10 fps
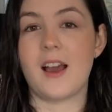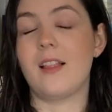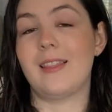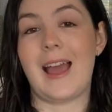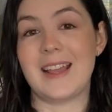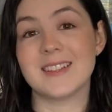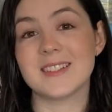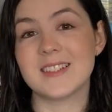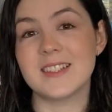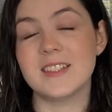
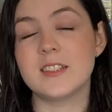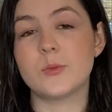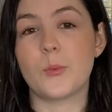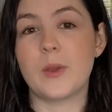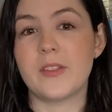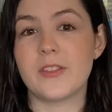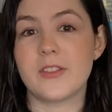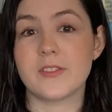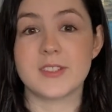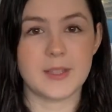alliances with
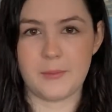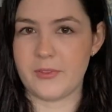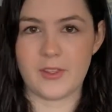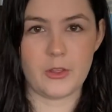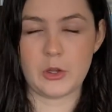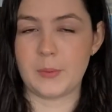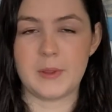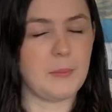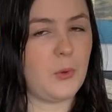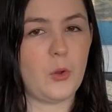some of the other
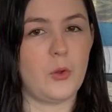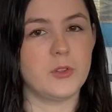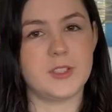people,